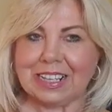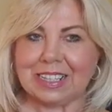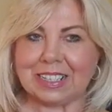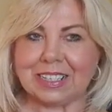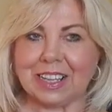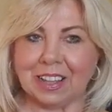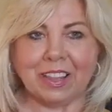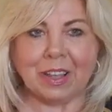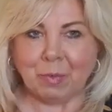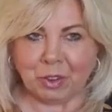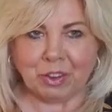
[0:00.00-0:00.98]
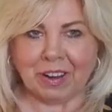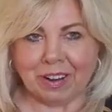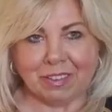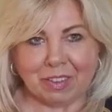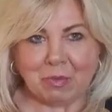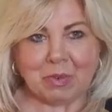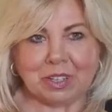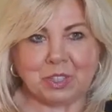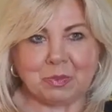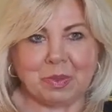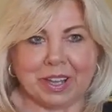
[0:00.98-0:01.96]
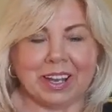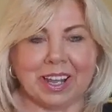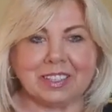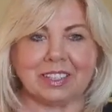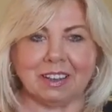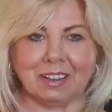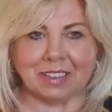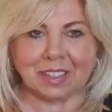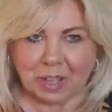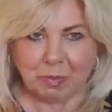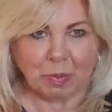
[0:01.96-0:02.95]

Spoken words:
that's in the Mother Earth that we should be connected to all the time,